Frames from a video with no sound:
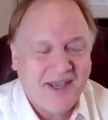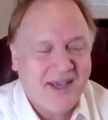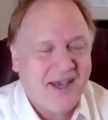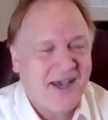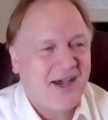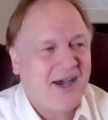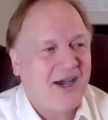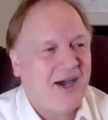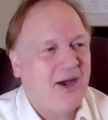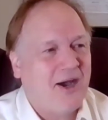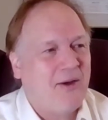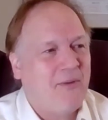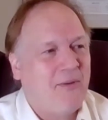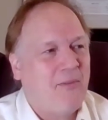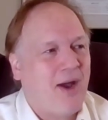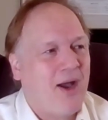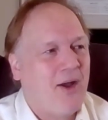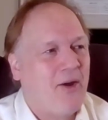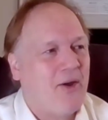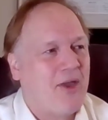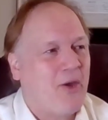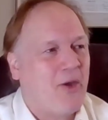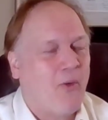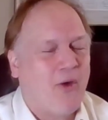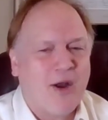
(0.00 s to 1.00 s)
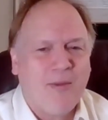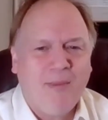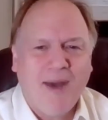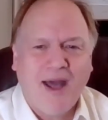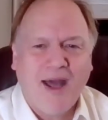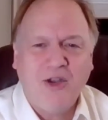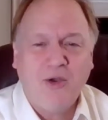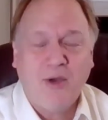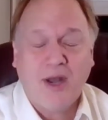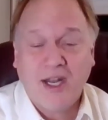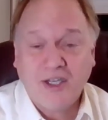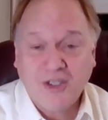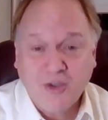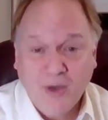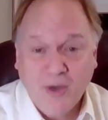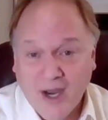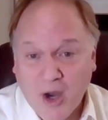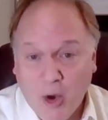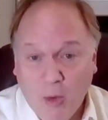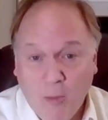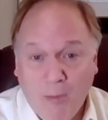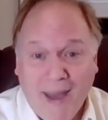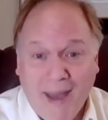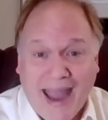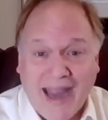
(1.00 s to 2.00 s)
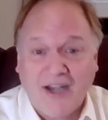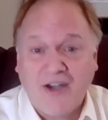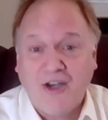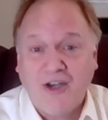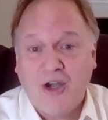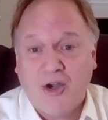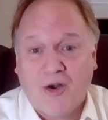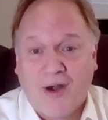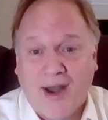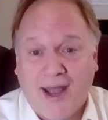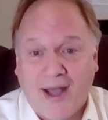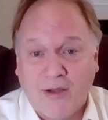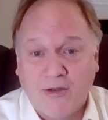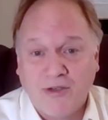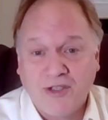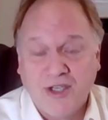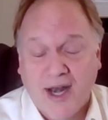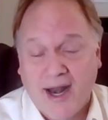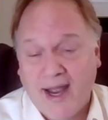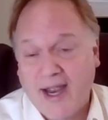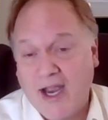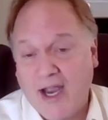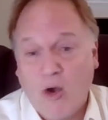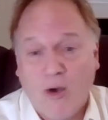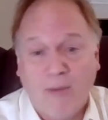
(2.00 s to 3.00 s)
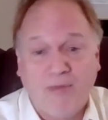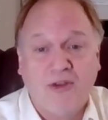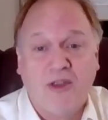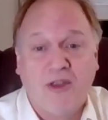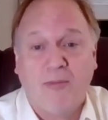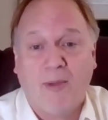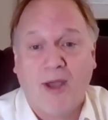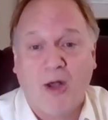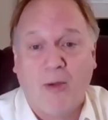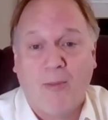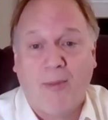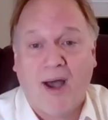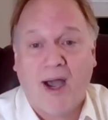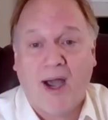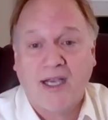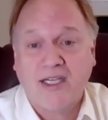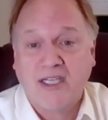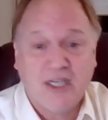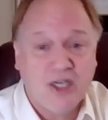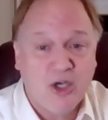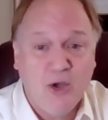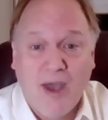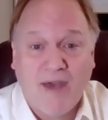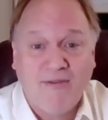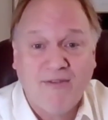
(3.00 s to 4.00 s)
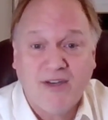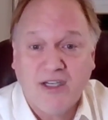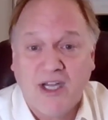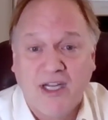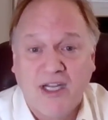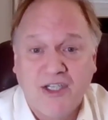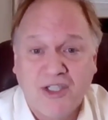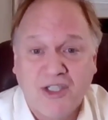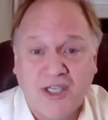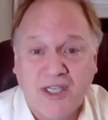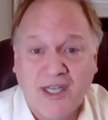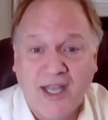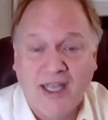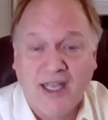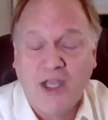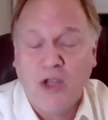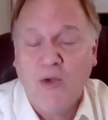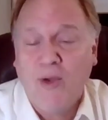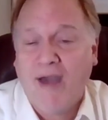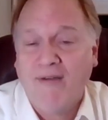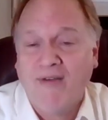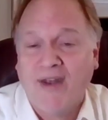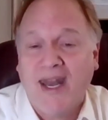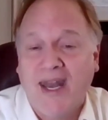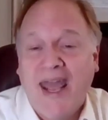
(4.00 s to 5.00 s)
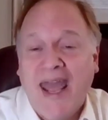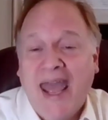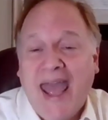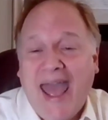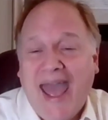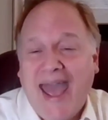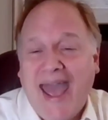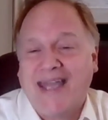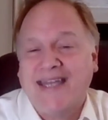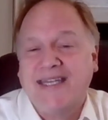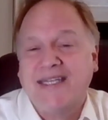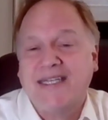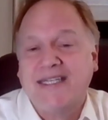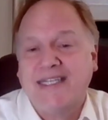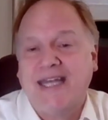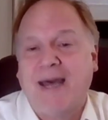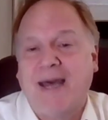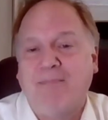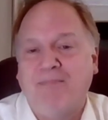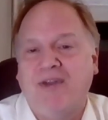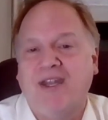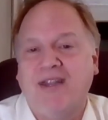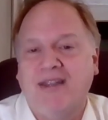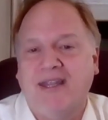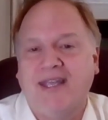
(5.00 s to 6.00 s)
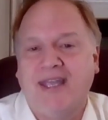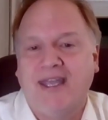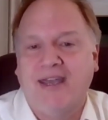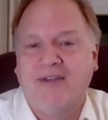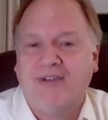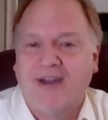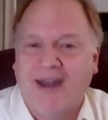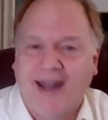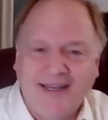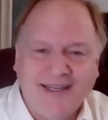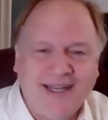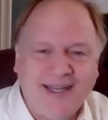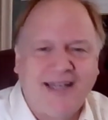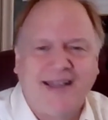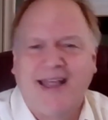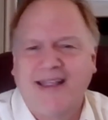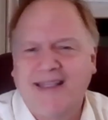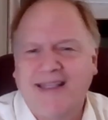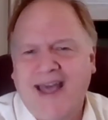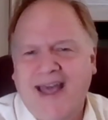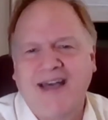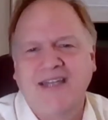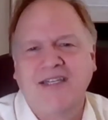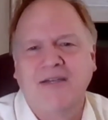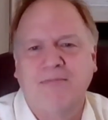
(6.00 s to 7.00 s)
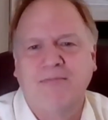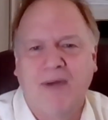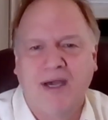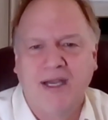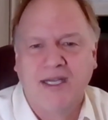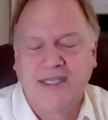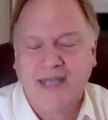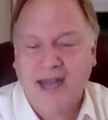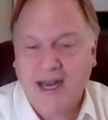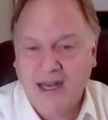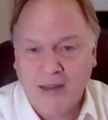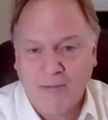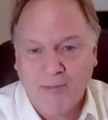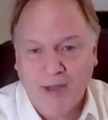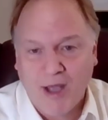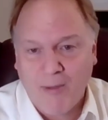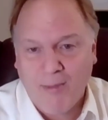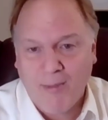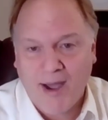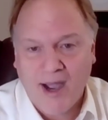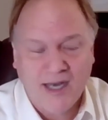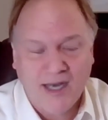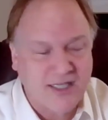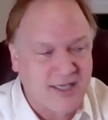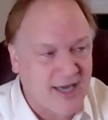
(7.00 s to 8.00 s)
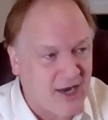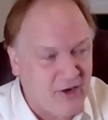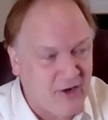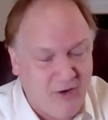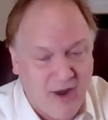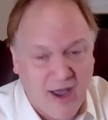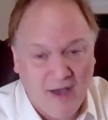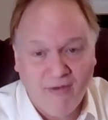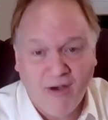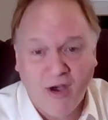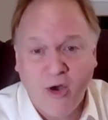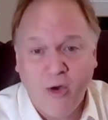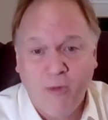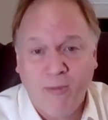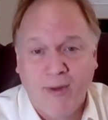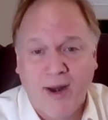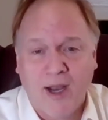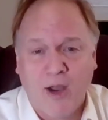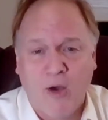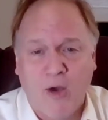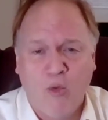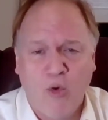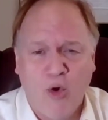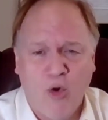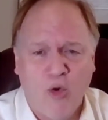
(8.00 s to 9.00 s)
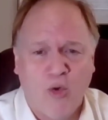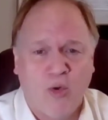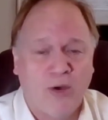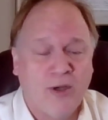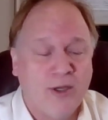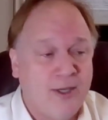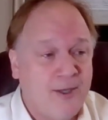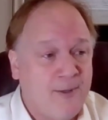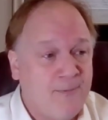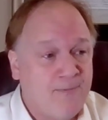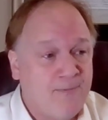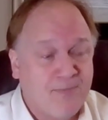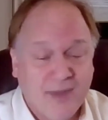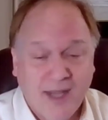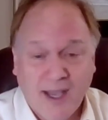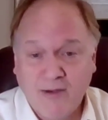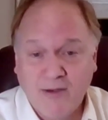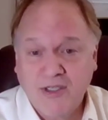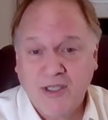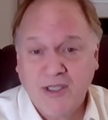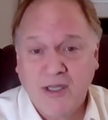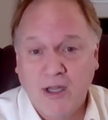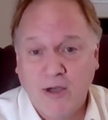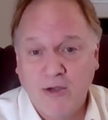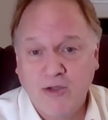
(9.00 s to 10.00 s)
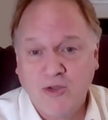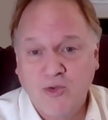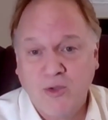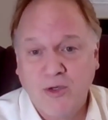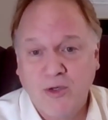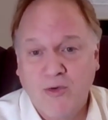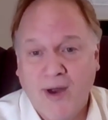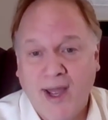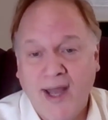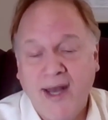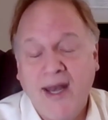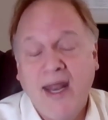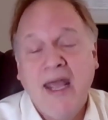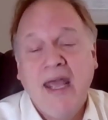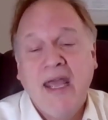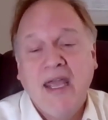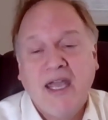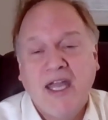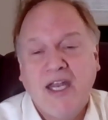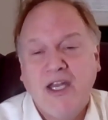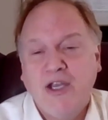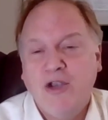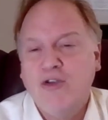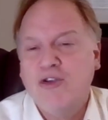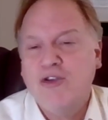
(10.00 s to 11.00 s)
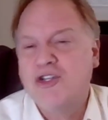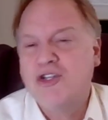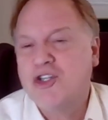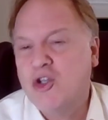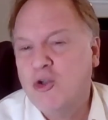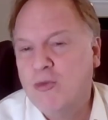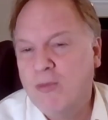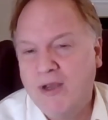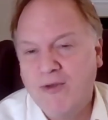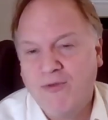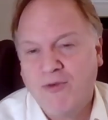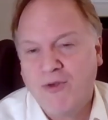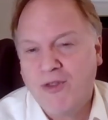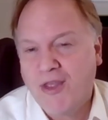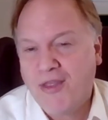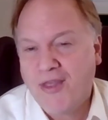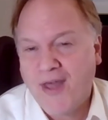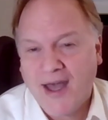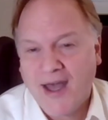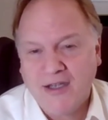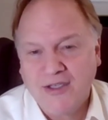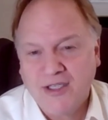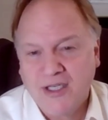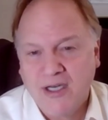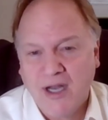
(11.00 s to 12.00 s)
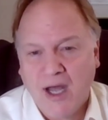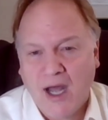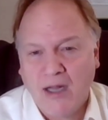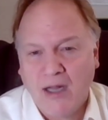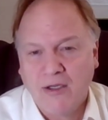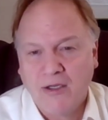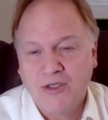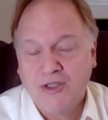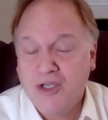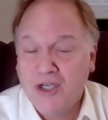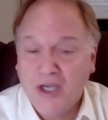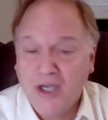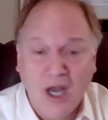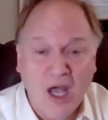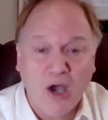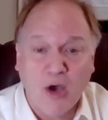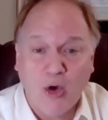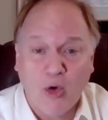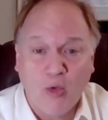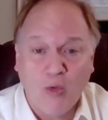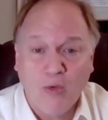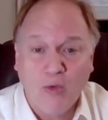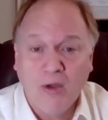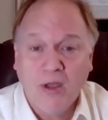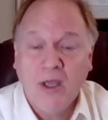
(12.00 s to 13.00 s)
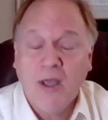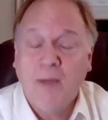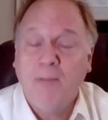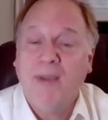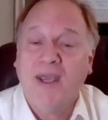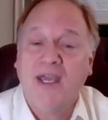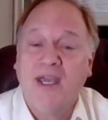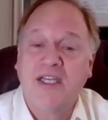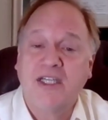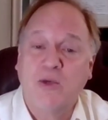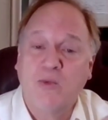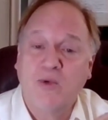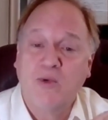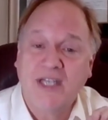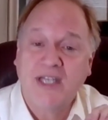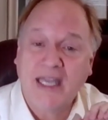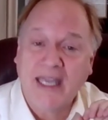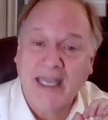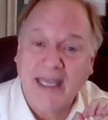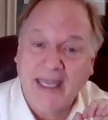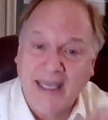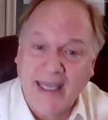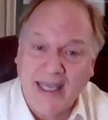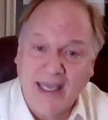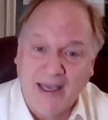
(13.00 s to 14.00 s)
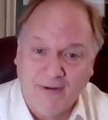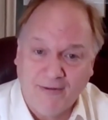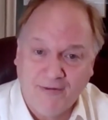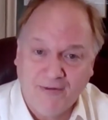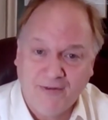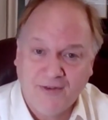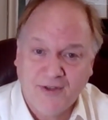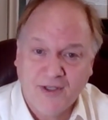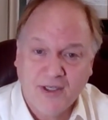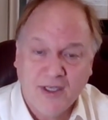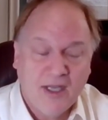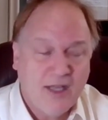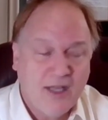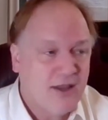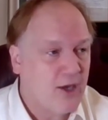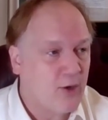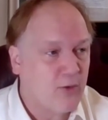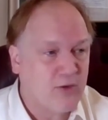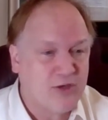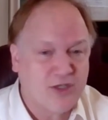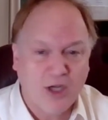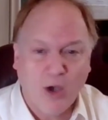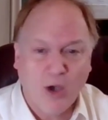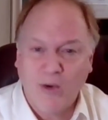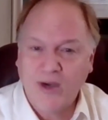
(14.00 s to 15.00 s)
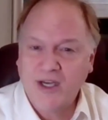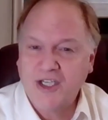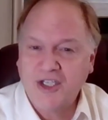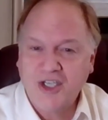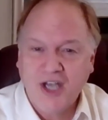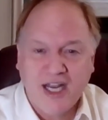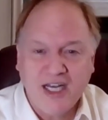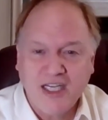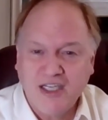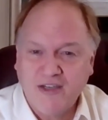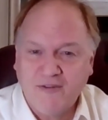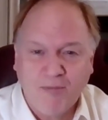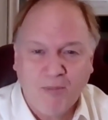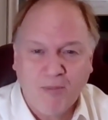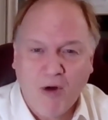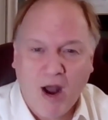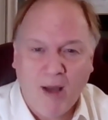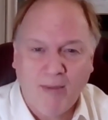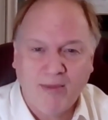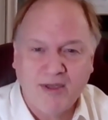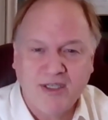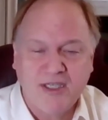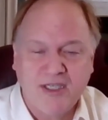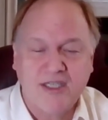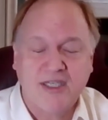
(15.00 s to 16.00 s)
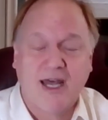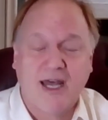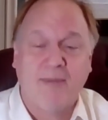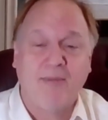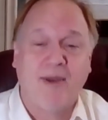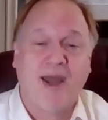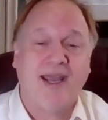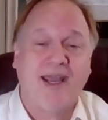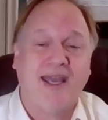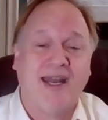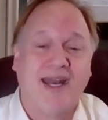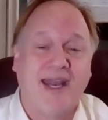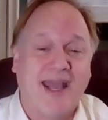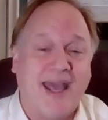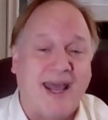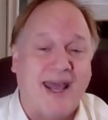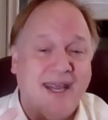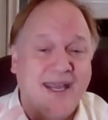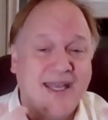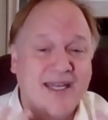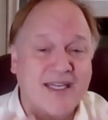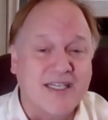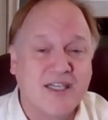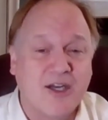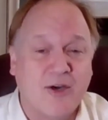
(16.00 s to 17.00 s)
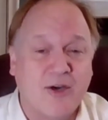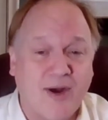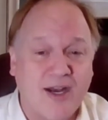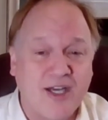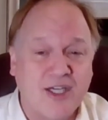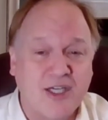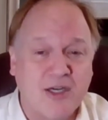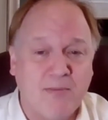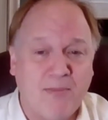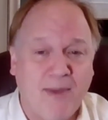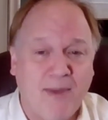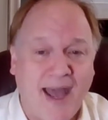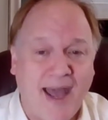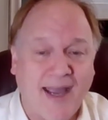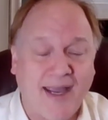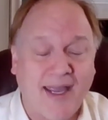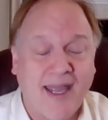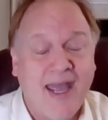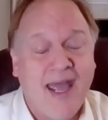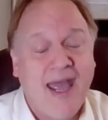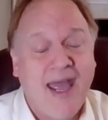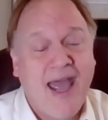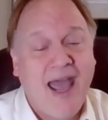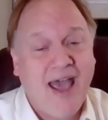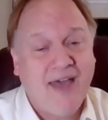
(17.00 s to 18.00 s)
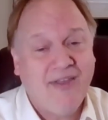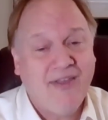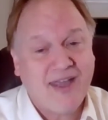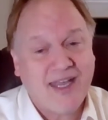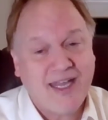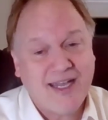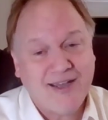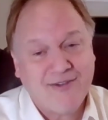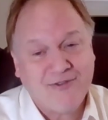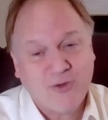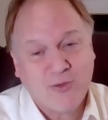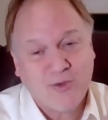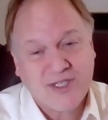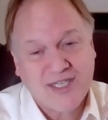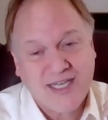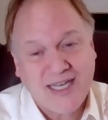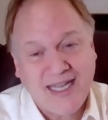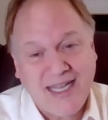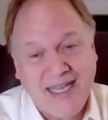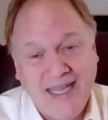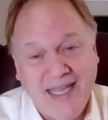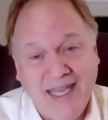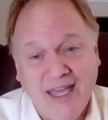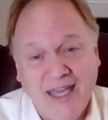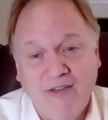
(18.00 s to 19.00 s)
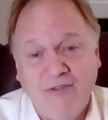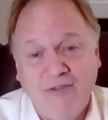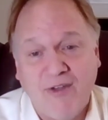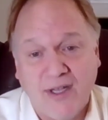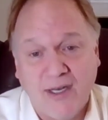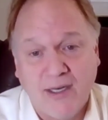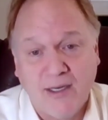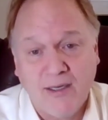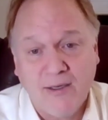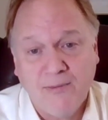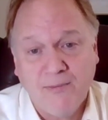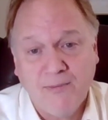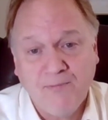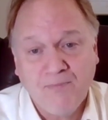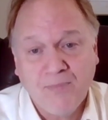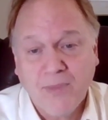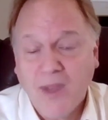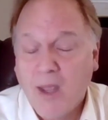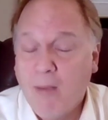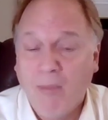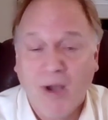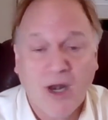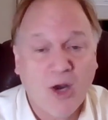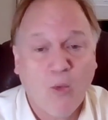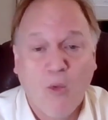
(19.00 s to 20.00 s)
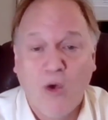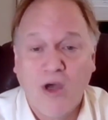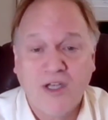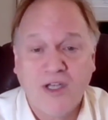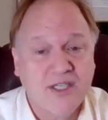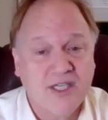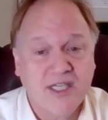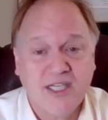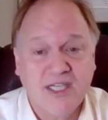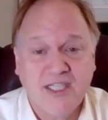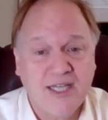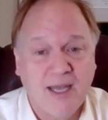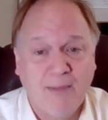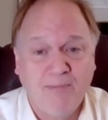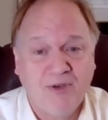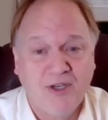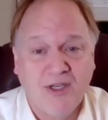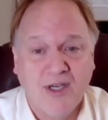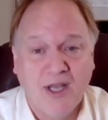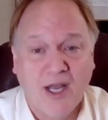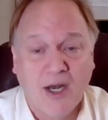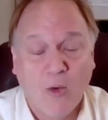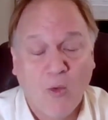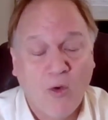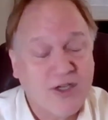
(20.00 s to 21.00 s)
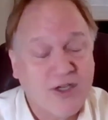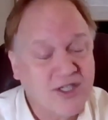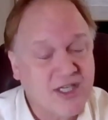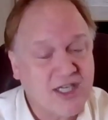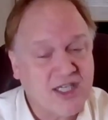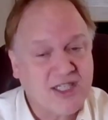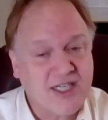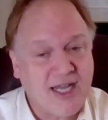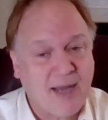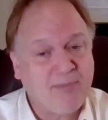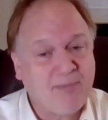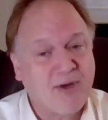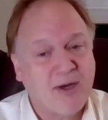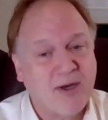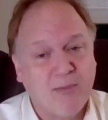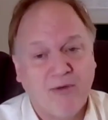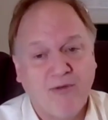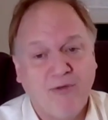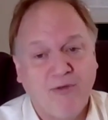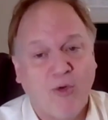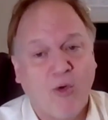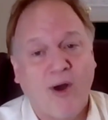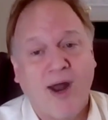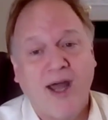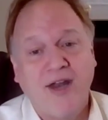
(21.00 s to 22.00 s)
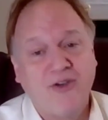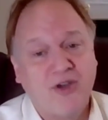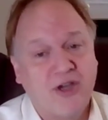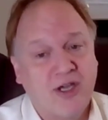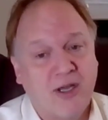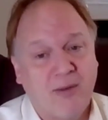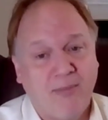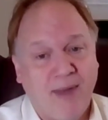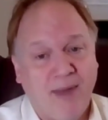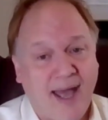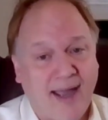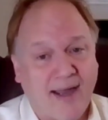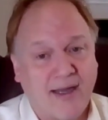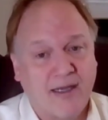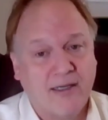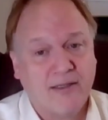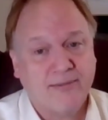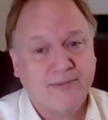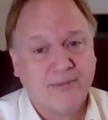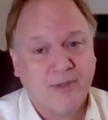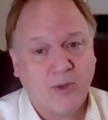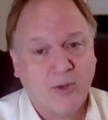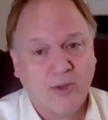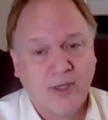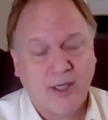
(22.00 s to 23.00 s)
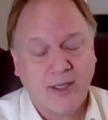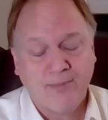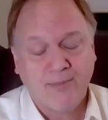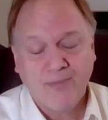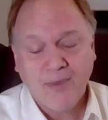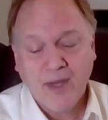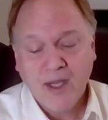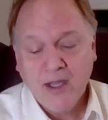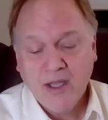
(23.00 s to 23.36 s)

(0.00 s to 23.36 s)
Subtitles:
What am I doing? And so I go back to your house and I go up to the mailbox, and you haven't touched it yet. You haven't accepted the gift. And I take that $1,000 out of the mailbox and I drive home and I go, whoo, that was a close one, right? Can you sue me for the $1,000? No, because it was a gift. There was no exchange of promises. I'm not getting any consideration back. And the gift was given, but it wasn't accepted yet. It wasn't accepted before I took it back. Okay.